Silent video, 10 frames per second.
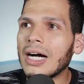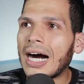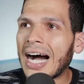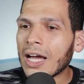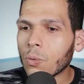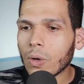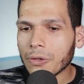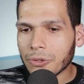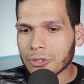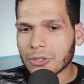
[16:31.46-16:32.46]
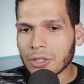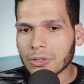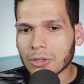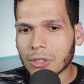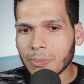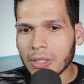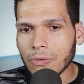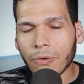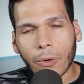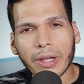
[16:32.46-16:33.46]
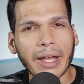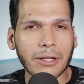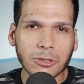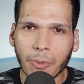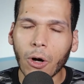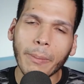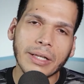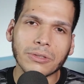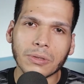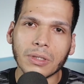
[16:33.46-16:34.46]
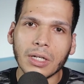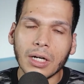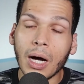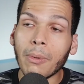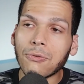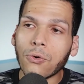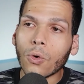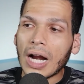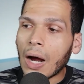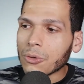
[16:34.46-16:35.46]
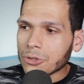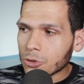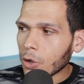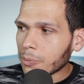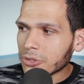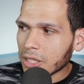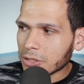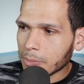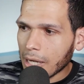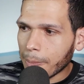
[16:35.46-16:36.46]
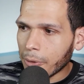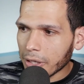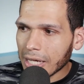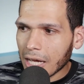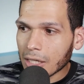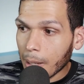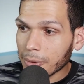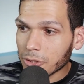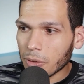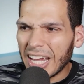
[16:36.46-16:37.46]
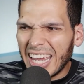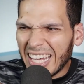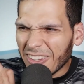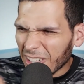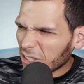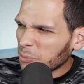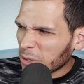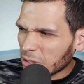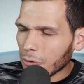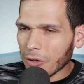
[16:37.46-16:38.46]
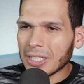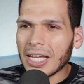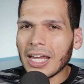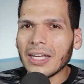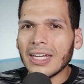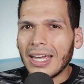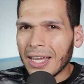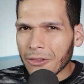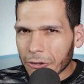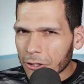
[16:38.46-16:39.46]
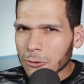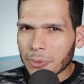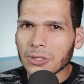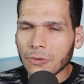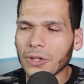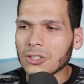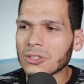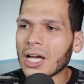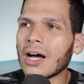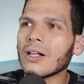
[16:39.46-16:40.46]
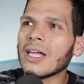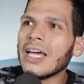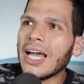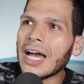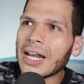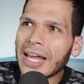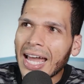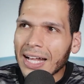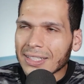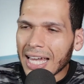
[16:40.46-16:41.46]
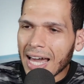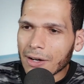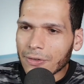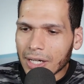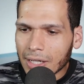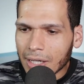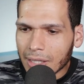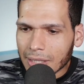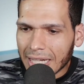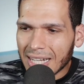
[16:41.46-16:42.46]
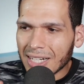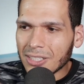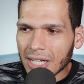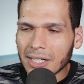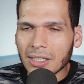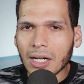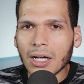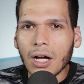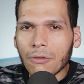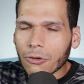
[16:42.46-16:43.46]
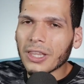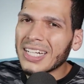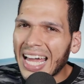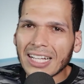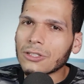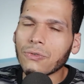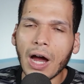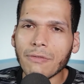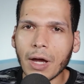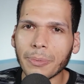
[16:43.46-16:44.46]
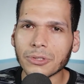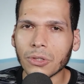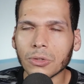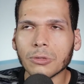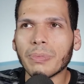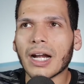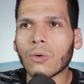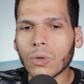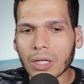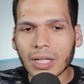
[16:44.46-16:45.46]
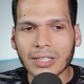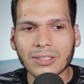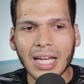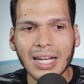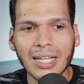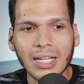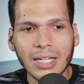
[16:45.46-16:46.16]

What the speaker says: I want this season to be very experimental. Before, I was so obsessed about putting out an episode this specific day in this specific style, and I had to have an agenda for the next 5 episodes, but I realized that